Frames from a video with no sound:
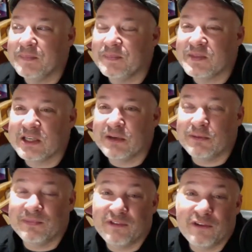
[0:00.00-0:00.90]

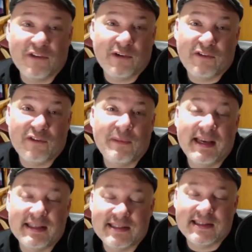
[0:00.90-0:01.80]
So for
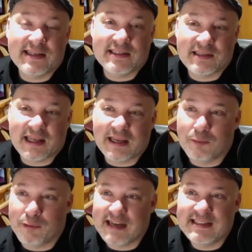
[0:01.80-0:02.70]
me, it's like
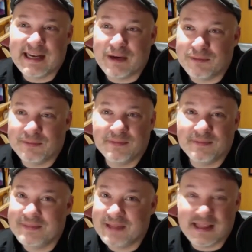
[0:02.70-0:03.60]
break
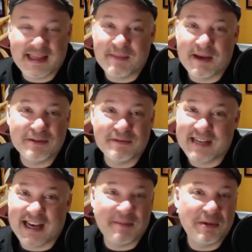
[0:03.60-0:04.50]
down the amount of
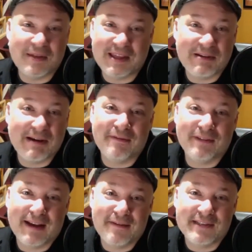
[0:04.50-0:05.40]
time you think you have
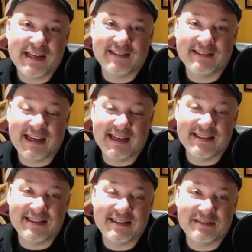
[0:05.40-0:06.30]
left,
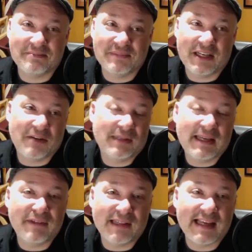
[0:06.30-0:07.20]
and
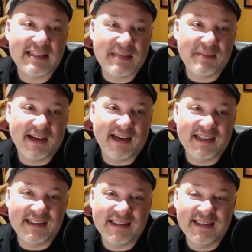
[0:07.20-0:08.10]
leave a legacy
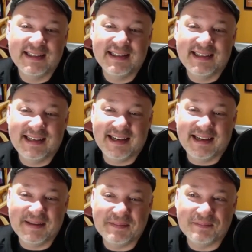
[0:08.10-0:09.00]
behind.
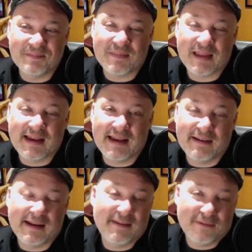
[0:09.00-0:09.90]

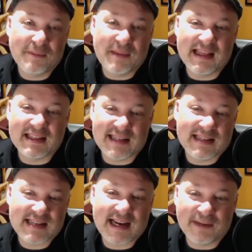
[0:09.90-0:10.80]
And for me,
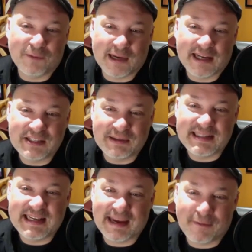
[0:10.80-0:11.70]
that's kind of what I do. I
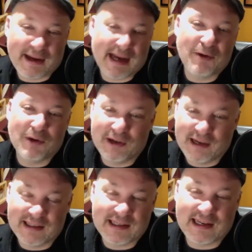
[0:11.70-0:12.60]
take every hour
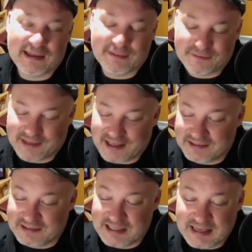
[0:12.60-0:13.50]
and kind of
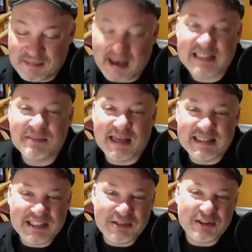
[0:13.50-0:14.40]
maximize
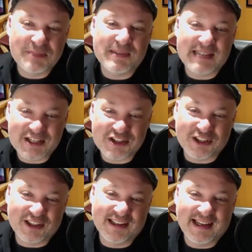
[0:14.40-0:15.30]
it to its
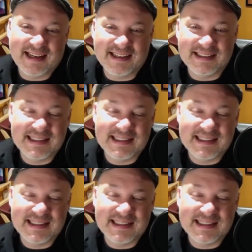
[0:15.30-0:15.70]
potential, and